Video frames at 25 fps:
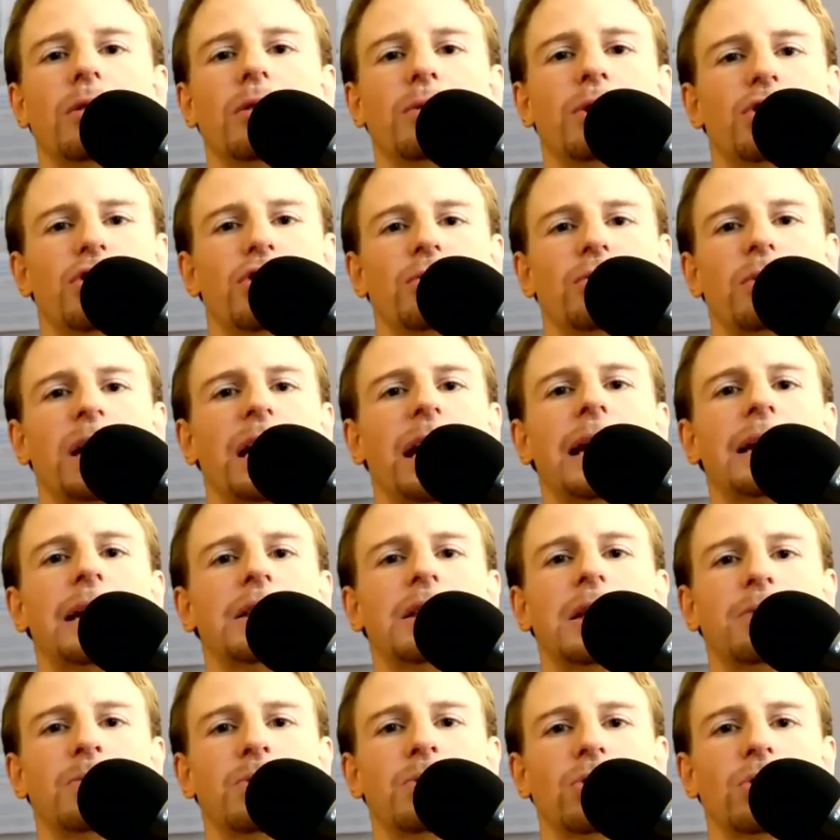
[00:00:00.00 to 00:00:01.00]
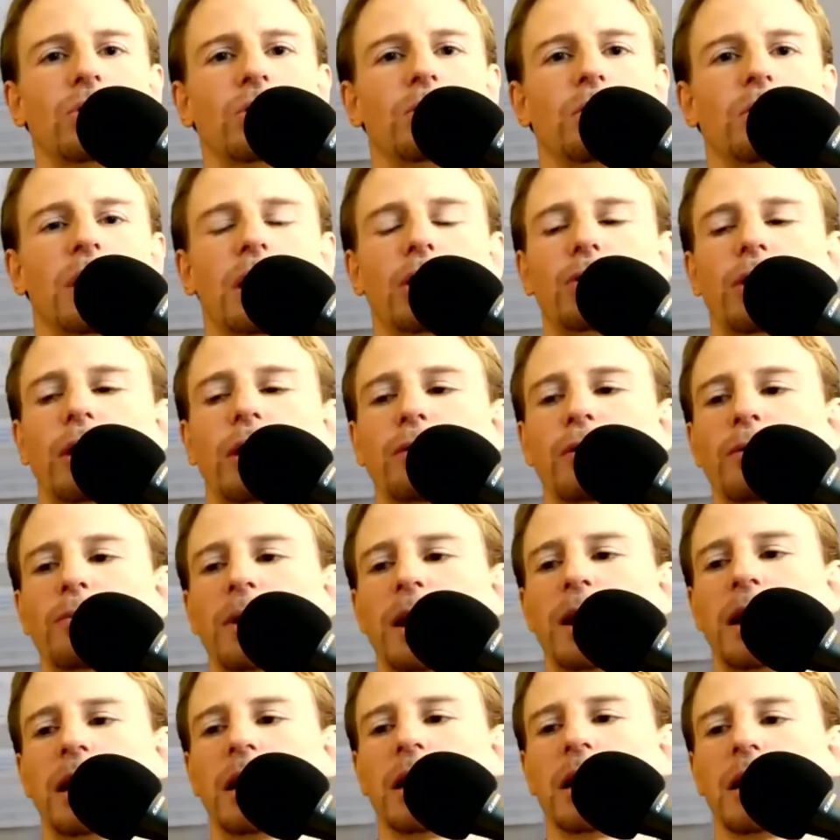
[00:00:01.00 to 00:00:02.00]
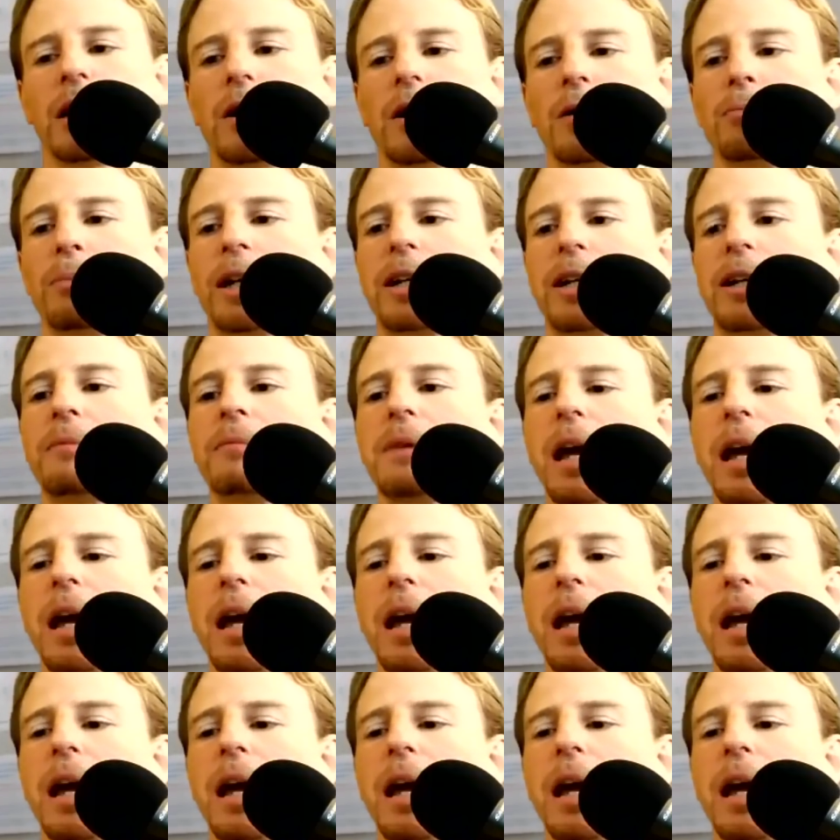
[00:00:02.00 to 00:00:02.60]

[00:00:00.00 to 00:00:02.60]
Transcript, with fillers: which again seems to agree with me uh, better.